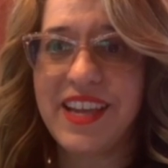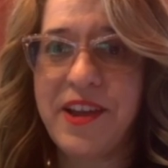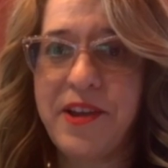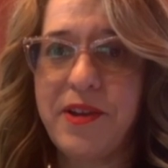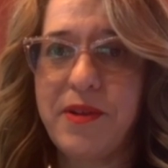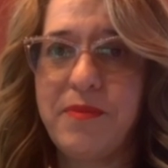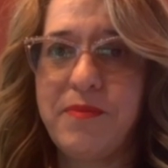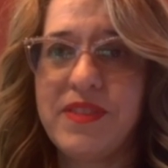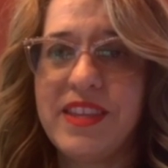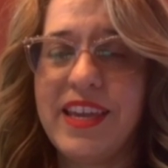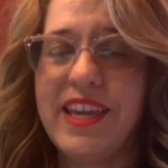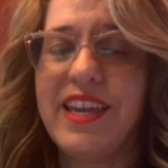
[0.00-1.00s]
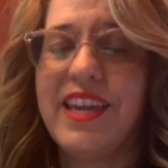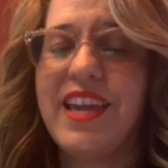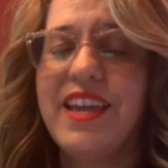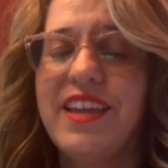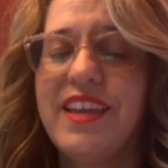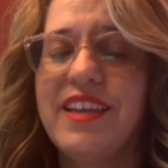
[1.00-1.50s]
Um, the,
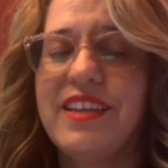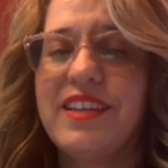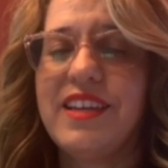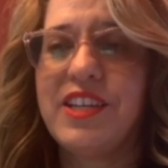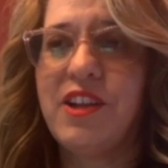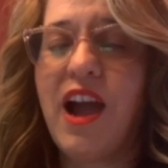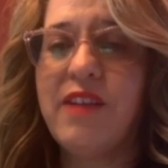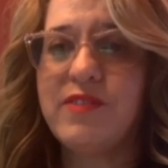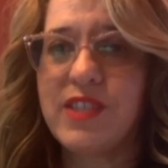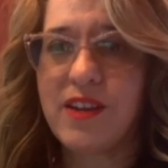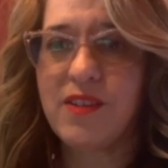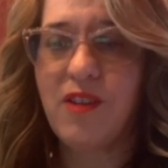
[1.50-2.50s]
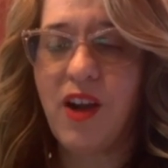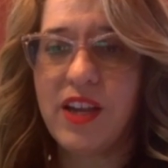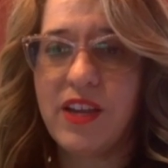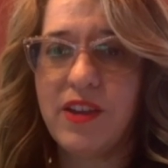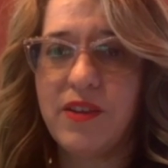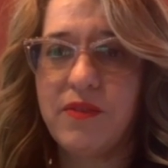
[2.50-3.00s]
you know, I've done a lot
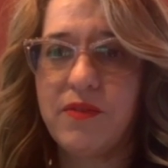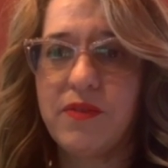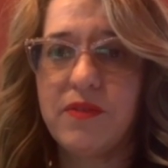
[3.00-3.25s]
of,